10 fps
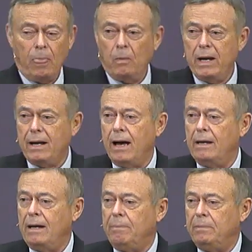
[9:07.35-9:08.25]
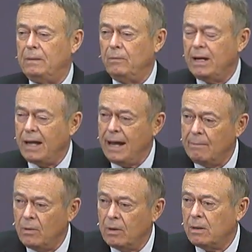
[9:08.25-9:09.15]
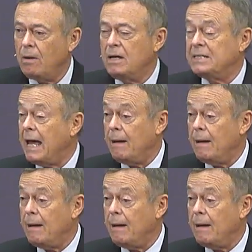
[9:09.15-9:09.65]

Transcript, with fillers: we got up and we came across,